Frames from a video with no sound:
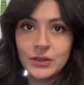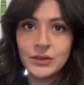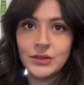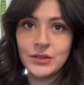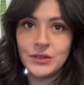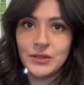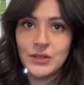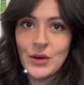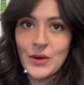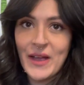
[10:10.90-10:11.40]

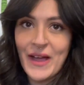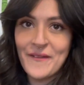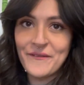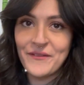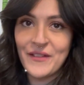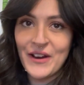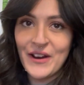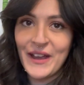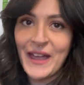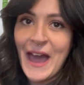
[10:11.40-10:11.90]
So yeah,
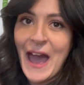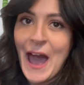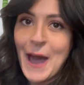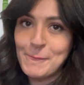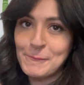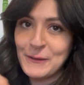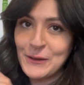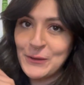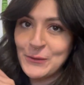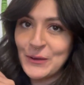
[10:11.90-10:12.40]
very
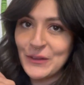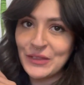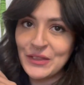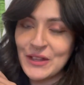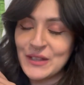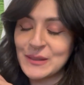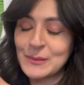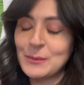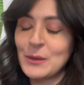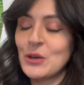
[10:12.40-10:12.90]
happy with
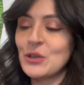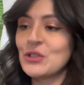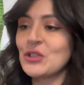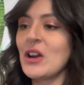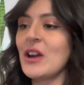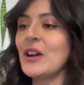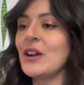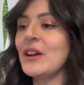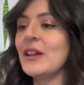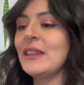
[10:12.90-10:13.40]
this blow
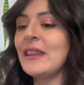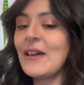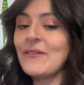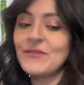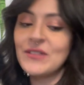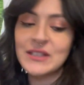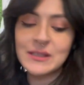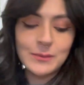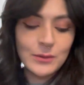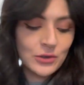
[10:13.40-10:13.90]
dryer. I love
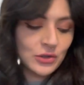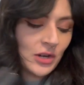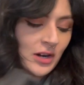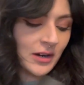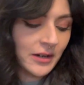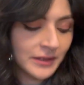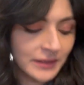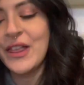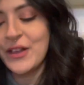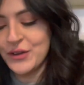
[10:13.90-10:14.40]
this blow
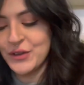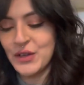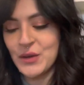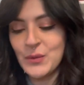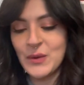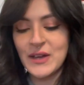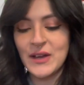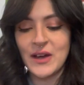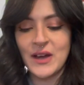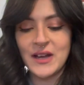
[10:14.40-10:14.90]
dryer. Another thing
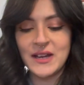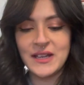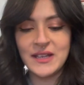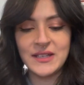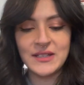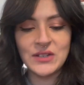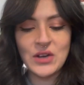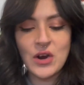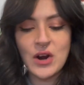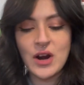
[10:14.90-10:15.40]
we got
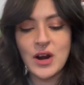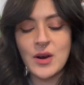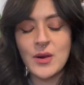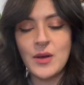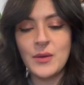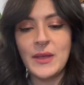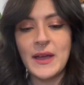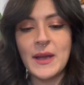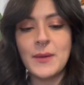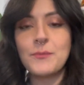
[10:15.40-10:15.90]
is our
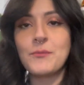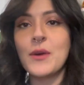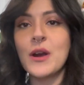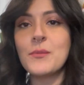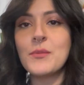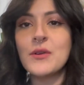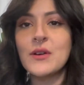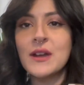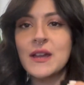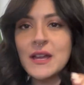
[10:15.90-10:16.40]
like
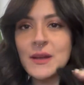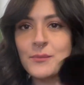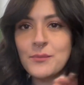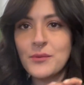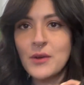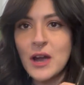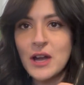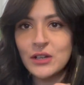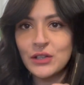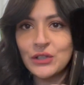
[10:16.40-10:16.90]
barbering
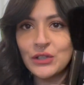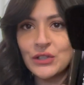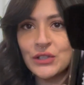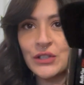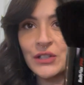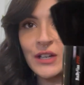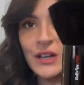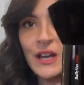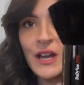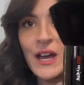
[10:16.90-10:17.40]

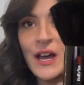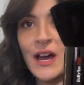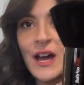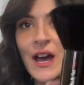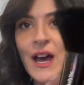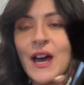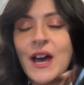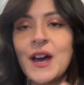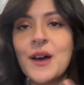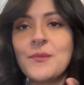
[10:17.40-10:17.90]
brush.
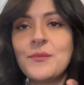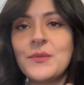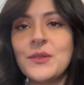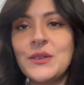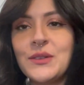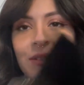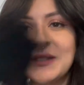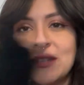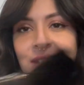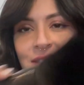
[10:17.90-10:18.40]

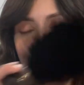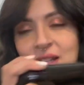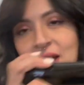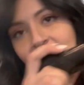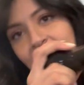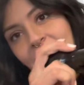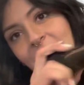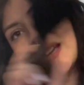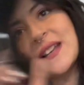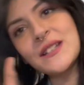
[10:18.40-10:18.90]
Use this to kind
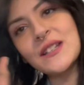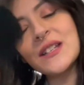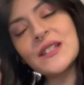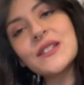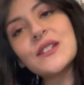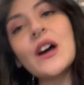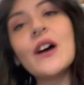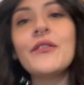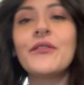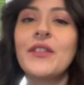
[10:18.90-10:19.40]
of like dust
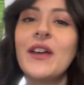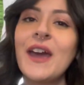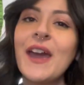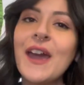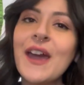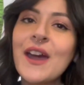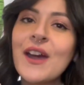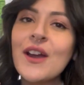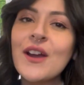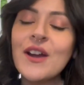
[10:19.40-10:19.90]
off the
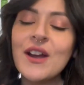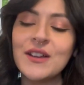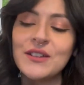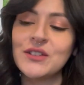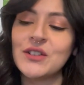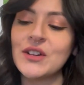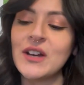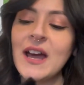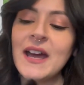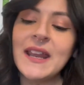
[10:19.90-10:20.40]
hair as
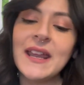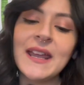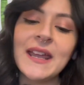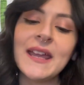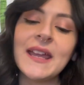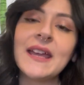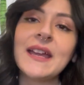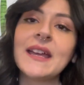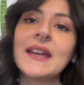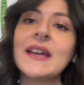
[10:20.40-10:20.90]
you're
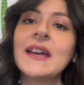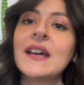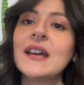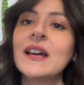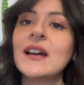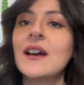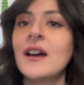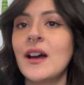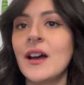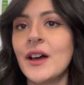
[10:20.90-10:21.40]
cutting.
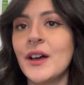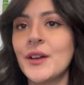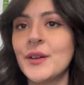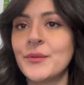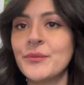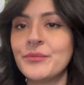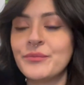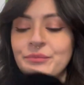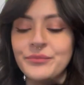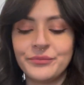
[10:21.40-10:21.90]

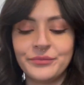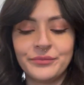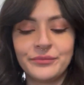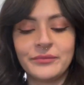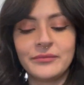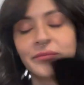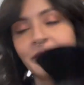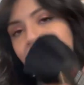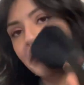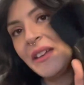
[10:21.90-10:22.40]

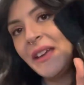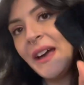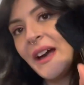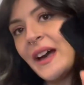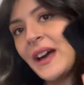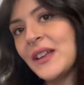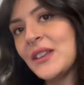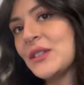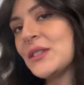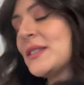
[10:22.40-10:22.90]
Yeah,
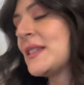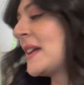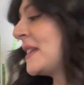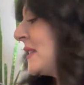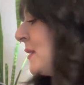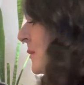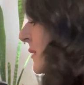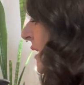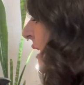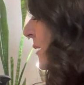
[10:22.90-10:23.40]
I use that
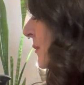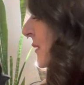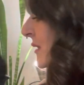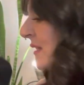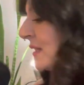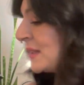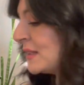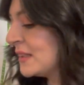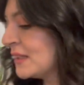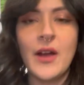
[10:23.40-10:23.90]
sometimes.
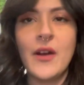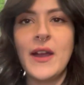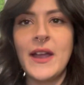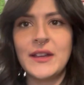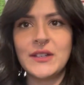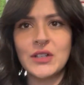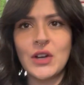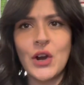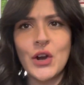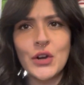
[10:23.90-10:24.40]
All
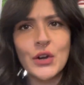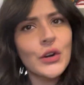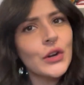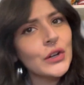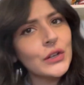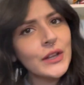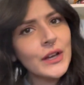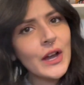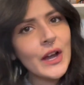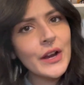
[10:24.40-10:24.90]
right, our
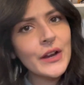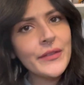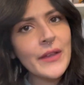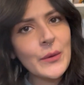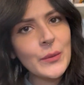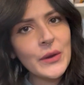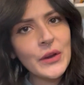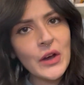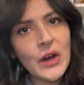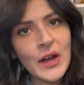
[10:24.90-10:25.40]
curling iron that
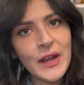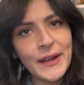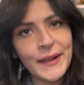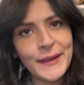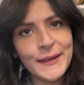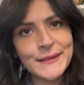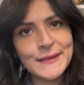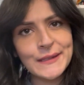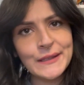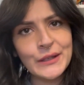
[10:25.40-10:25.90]
we got
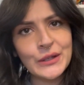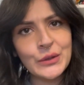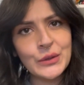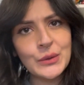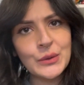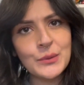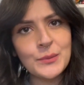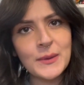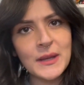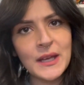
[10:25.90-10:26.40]
is a
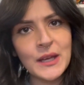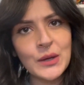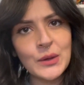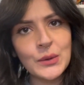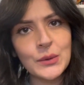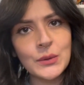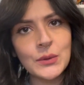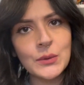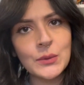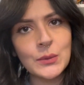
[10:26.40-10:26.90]
little bit
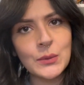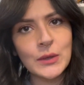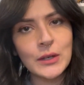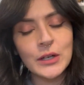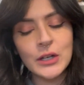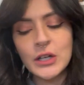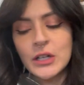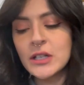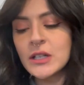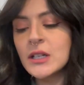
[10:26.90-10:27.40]

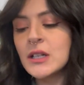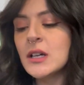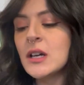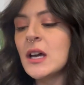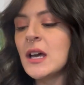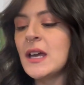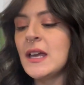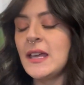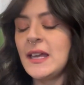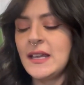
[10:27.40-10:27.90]
weird.
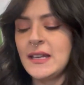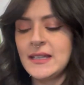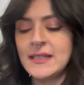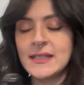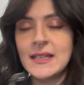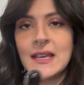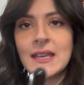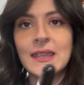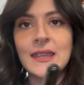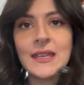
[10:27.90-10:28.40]
It is
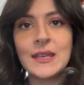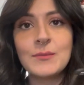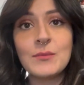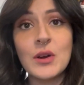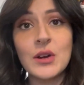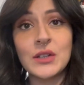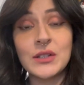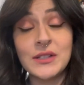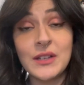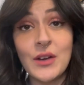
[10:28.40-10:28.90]
like the
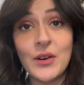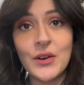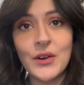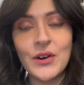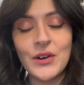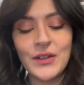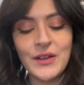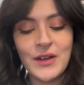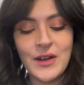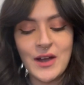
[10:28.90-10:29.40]
Marca
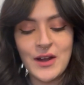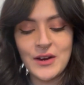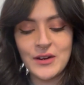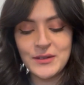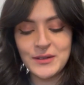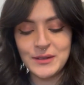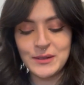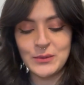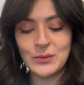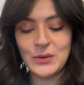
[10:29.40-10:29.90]
curling
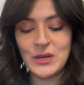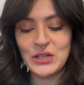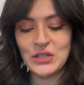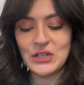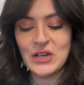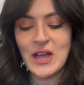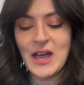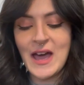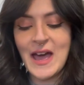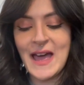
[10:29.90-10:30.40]
irons, which
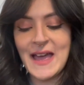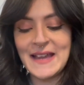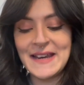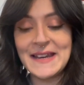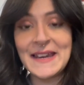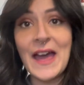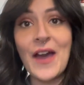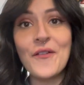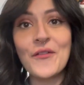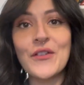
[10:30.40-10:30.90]
I
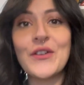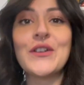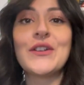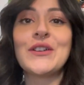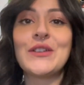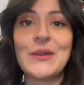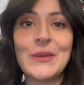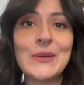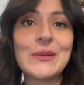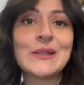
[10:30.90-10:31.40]
never
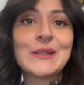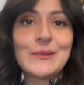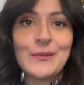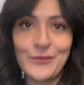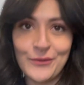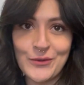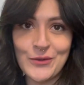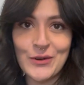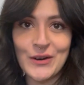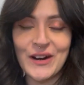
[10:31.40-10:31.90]
used
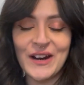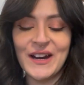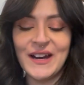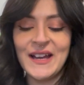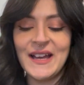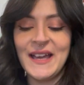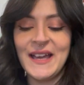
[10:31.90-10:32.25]
before.